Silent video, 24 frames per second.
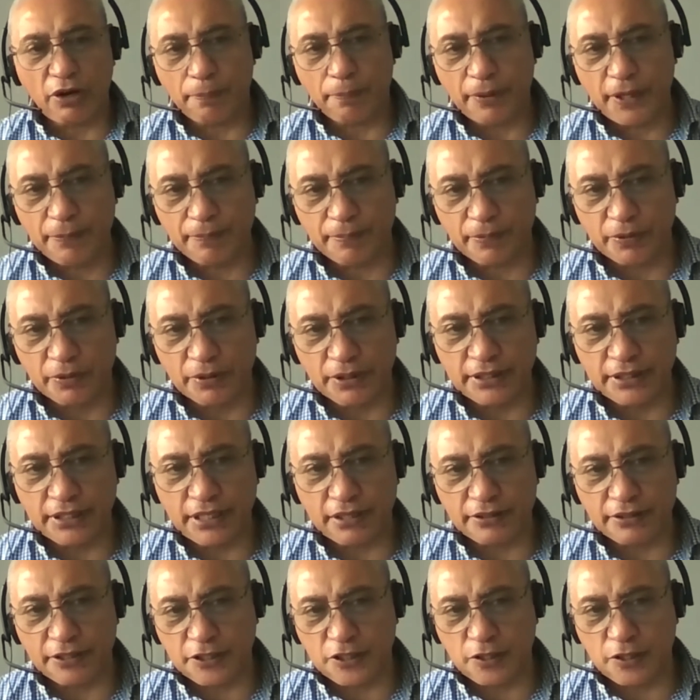there are people
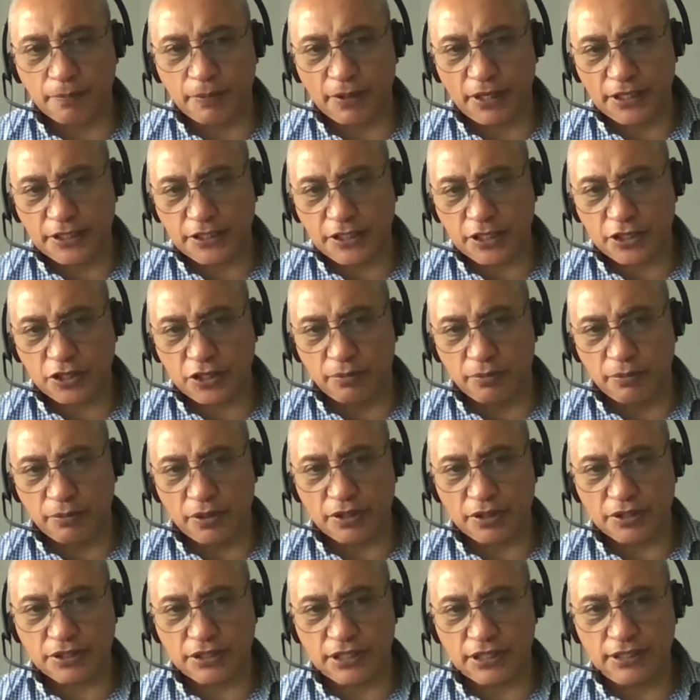in our disability
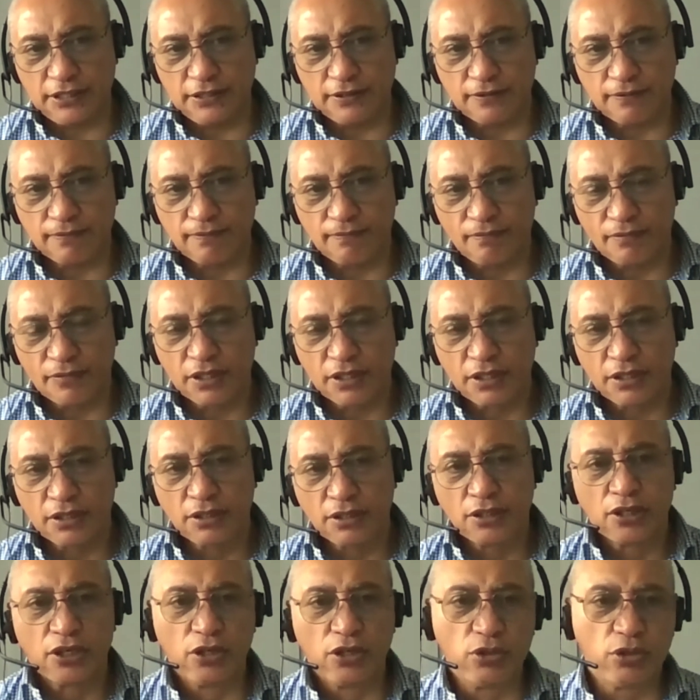community
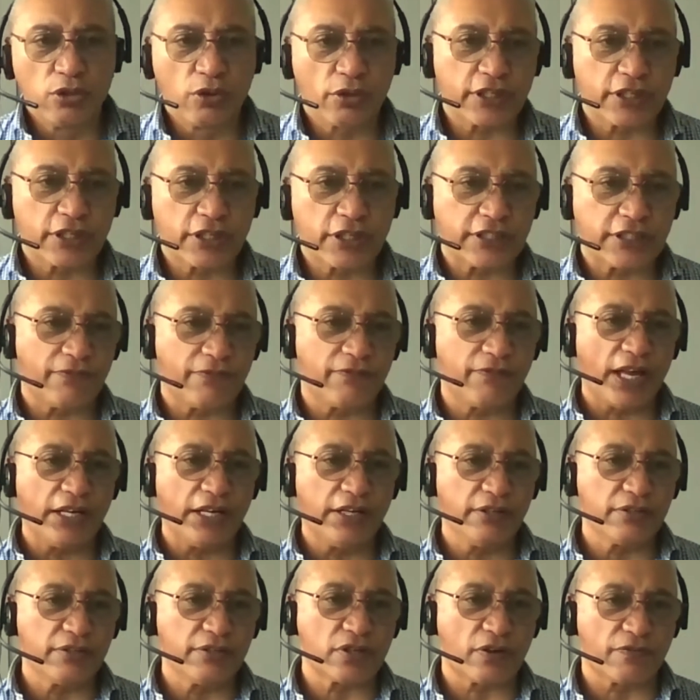who look at the
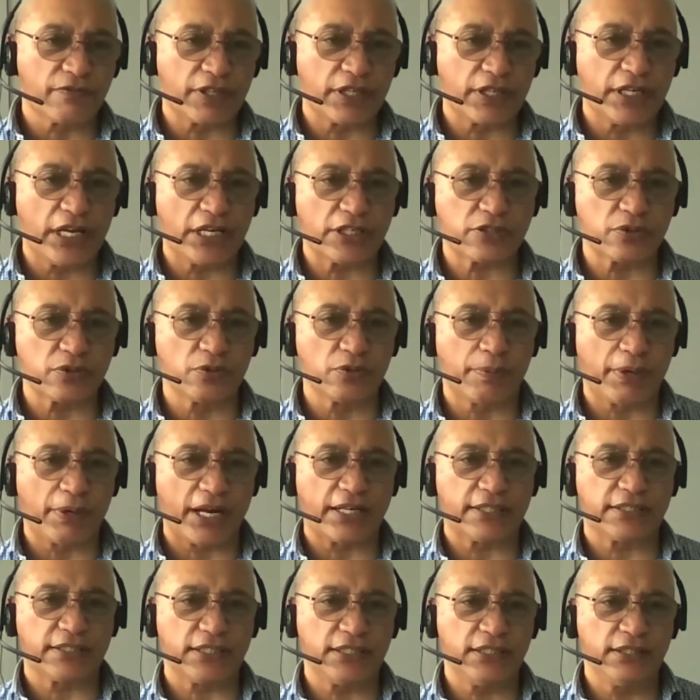values of the National
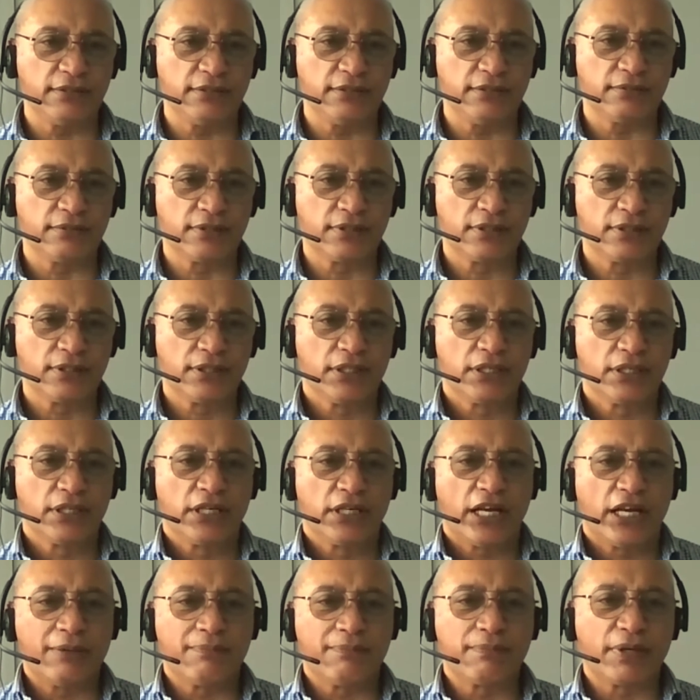Party
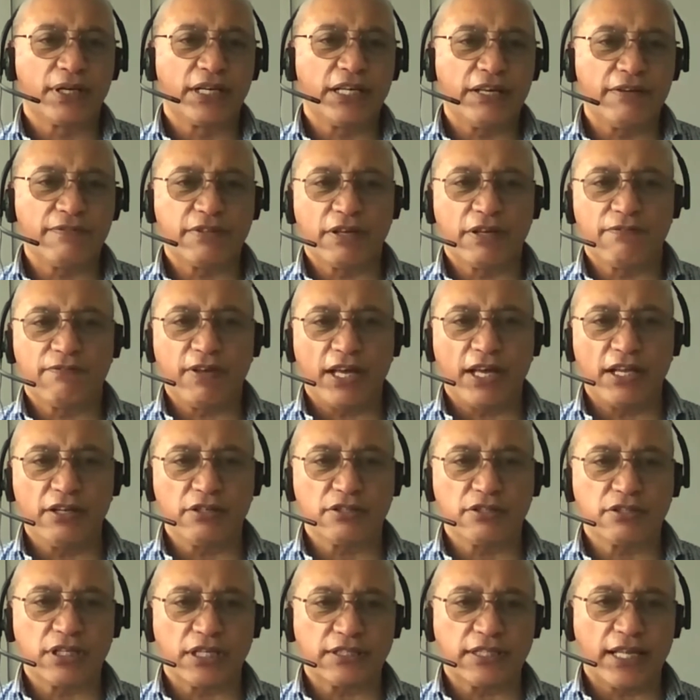and believe they're
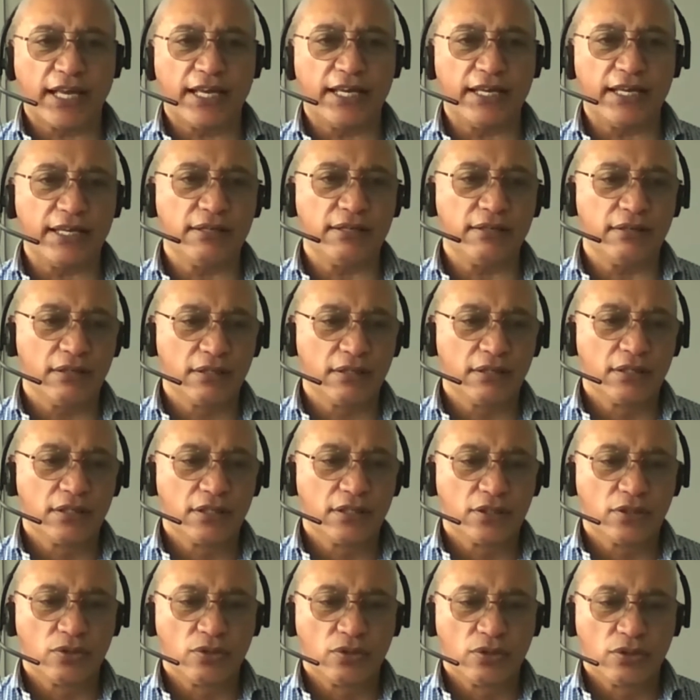values that they
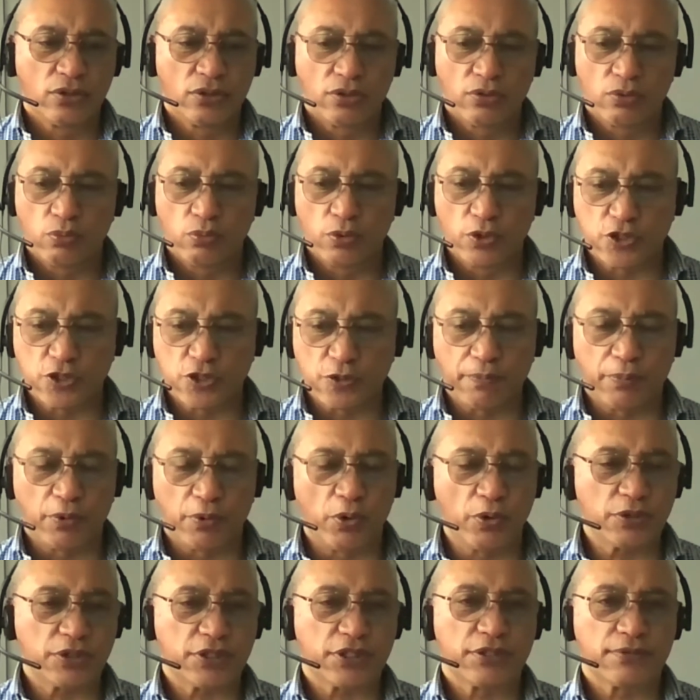would
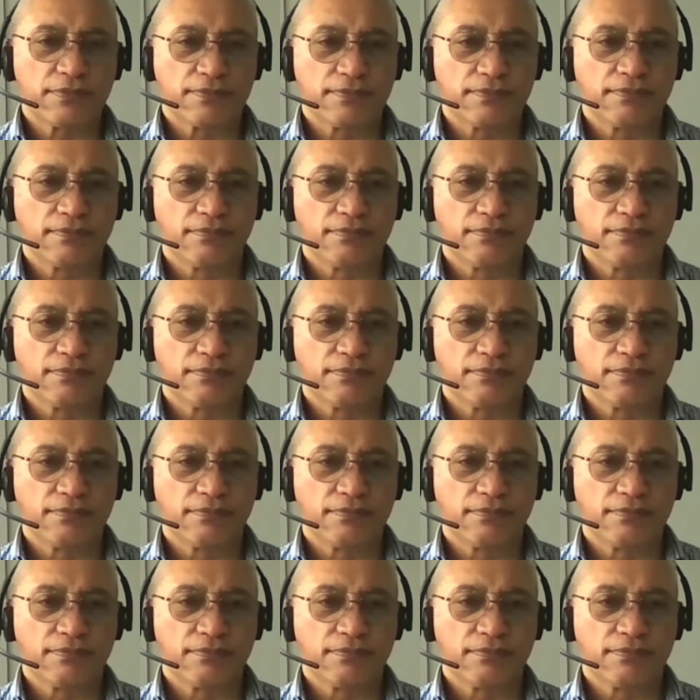support